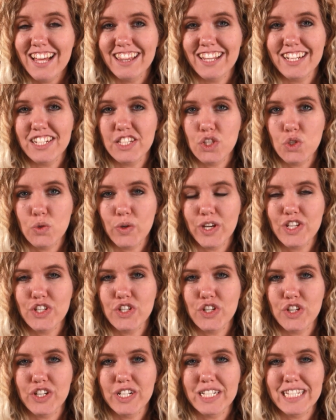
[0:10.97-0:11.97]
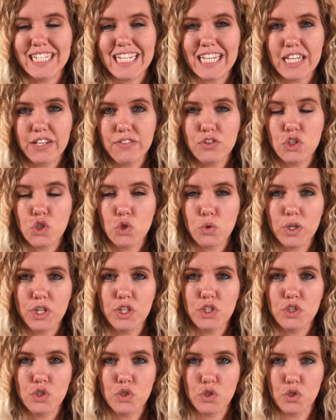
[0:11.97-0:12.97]
let strangers give
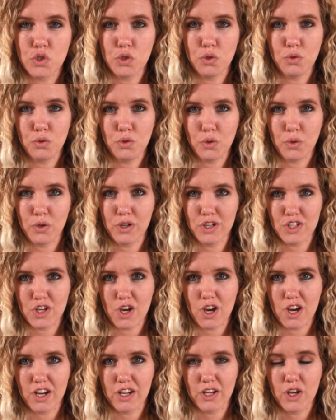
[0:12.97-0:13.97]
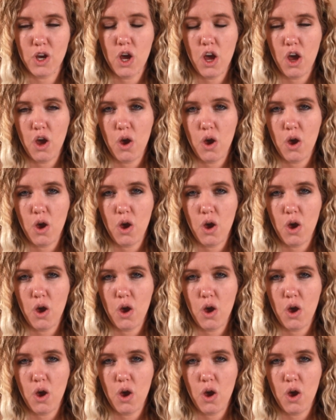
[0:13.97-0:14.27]
treats to your dog